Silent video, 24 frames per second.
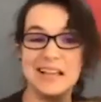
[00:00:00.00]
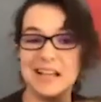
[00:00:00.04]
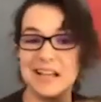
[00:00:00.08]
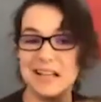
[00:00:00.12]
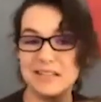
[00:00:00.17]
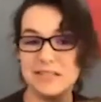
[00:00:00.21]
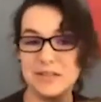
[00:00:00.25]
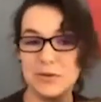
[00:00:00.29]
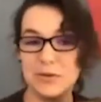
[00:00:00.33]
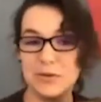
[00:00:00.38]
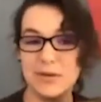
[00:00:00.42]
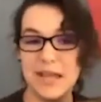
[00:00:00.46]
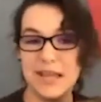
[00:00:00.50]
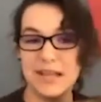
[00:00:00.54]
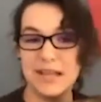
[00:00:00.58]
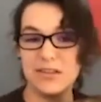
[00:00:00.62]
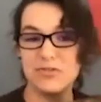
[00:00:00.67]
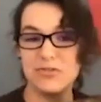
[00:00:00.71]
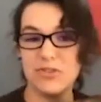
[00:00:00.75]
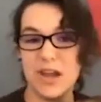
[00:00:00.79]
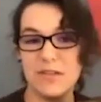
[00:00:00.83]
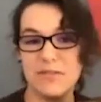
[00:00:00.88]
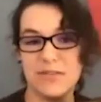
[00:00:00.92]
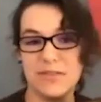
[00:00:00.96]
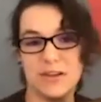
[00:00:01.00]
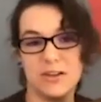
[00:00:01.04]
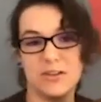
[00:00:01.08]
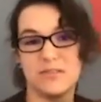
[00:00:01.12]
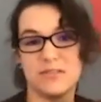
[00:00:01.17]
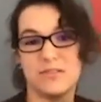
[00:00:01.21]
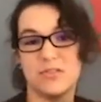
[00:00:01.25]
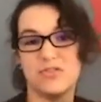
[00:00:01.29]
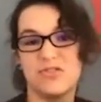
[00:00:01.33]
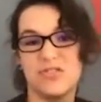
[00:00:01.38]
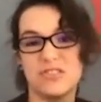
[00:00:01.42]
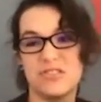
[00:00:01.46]
it's okay to drive here,
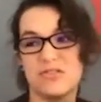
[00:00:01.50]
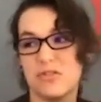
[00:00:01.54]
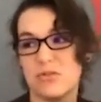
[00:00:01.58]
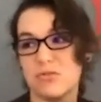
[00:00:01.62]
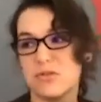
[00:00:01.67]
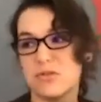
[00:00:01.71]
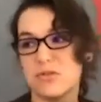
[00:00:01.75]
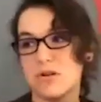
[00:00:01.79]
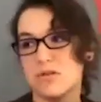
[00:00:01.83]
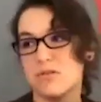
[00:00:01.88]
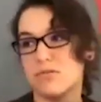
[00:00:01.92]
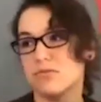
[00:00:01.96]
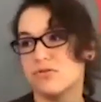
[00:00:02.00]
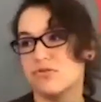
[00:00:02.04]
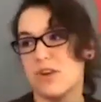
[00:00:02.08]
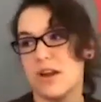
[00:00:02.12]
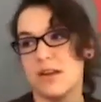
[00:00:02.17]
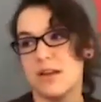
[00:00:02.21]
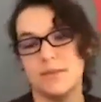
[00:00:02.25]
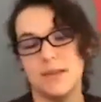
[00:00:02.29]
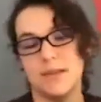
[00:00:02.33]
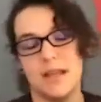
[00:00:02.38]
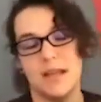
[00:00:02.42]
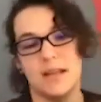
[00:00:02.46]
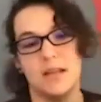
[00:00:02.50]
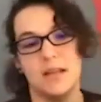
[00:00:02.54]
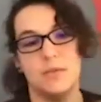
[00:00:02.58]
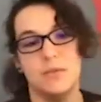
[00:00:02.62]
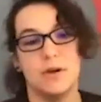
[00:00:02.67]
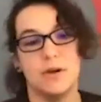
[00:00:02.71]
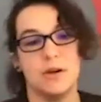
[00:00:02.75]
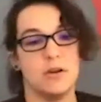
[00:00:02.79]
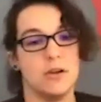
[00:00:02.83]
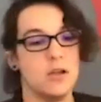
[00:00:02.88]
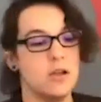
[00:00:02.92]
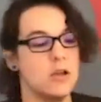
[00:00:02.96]
so just don't go driving
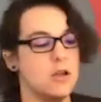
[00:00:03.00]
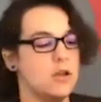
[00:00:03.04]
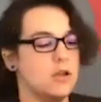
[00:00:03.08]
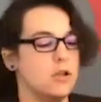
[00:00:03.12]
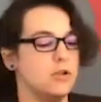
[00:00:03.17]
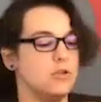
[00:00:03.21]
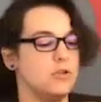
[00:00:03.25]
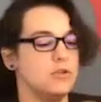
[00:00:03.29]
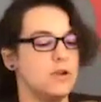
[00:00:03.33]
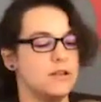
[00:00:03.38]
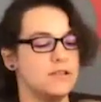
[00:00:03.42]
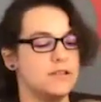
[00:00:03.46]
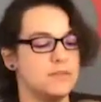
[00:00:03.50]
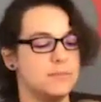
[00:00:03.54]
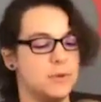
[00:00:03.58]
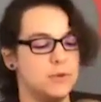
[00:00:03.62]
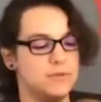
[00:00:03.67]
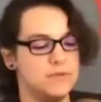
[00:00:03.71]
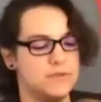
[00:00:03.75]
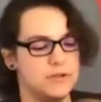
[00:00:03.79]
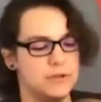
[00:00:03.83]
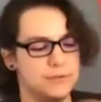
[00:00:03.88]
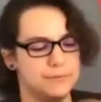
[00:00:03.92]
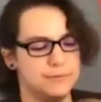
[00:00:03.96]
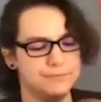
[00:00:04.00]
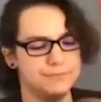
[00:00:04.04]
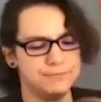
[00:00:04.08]
anywhere you're not supposed to.